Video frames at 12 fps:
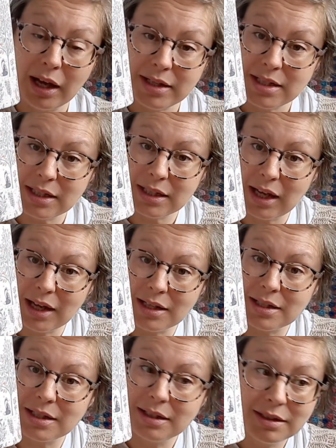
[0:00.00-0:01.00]
didn't
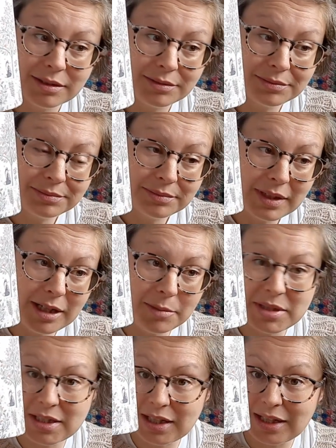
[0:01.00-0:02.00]
get
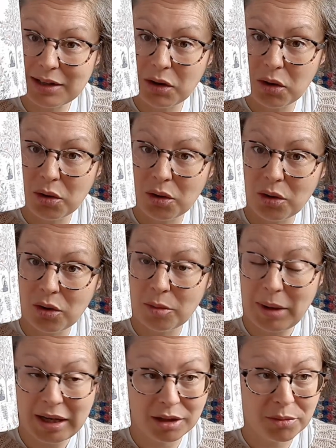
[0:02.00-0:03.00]
Liberty or
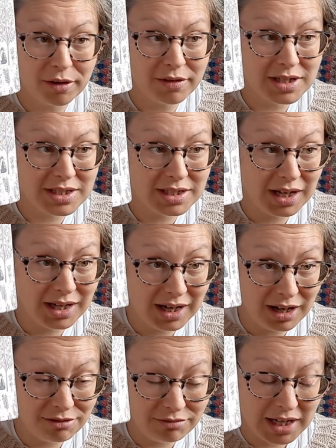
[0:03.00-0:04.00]
Michael Morris, and
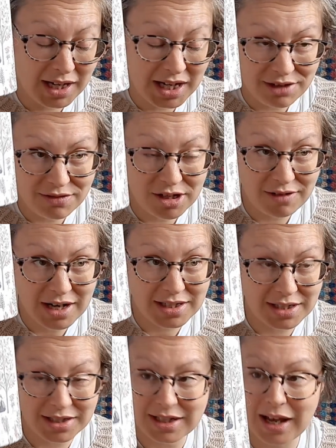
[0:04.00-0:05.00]
I really regret
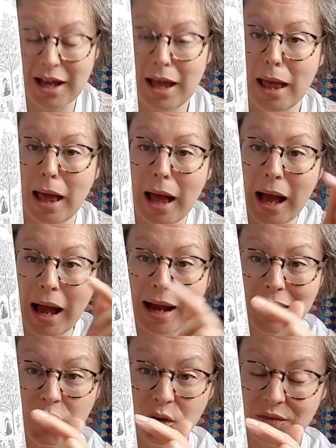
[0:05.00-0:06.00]
it.
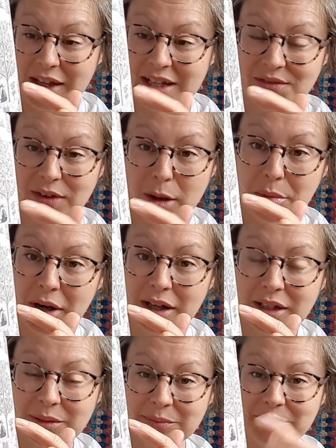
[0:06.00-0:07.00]
I love this
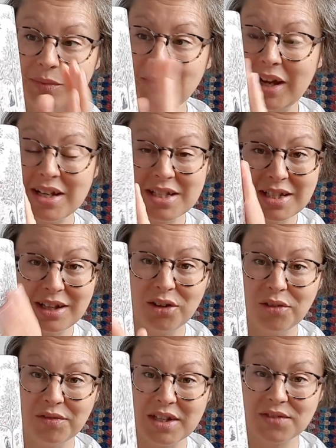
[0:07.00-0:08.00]
fabric. I still
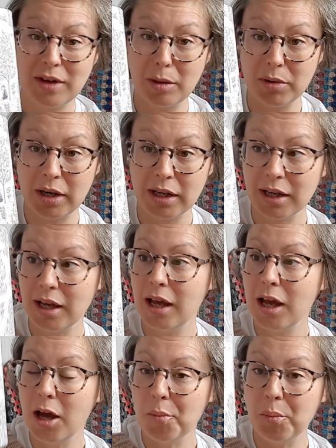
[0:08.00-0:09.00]
love this fabric.
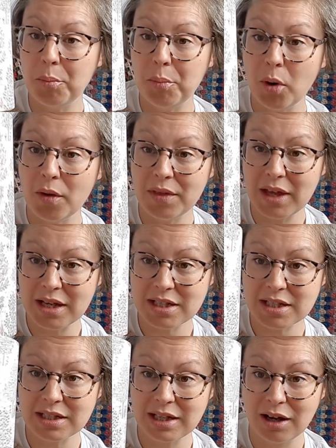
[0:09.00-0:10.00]
But
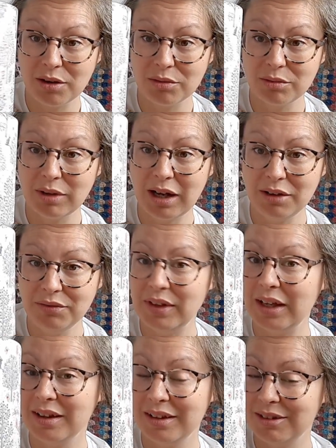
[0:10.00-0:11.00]
this now I
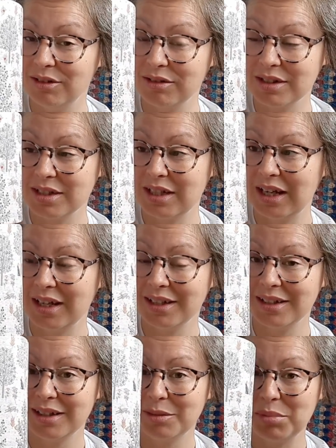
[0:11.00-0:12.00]
feel looks like
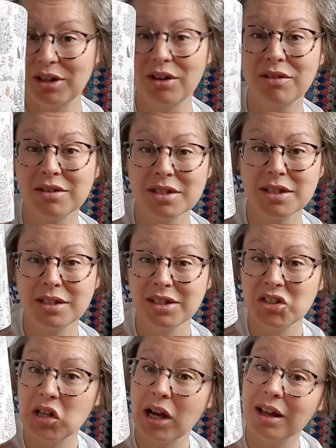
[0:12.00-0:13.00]
it belongs in a
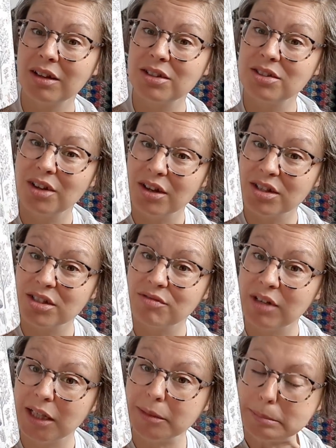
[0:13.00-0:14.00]
child's
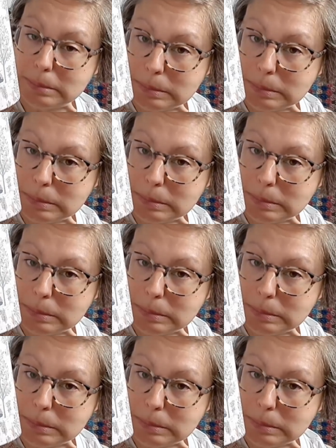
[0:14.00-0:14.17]
nursery.